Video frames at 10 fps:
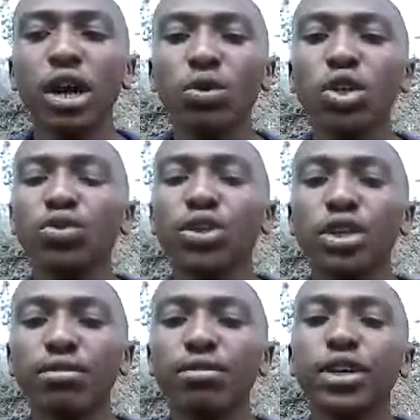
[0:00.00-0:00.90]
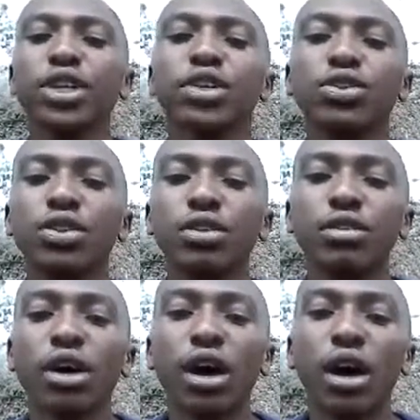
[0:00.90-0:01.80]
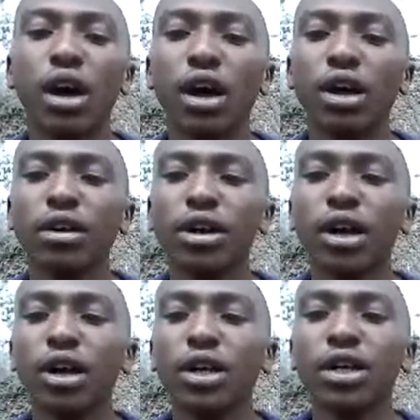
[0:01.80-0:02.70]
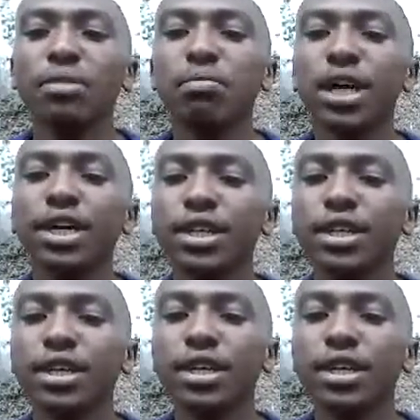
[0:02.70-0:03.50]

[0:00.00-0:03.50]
which was reflected on in market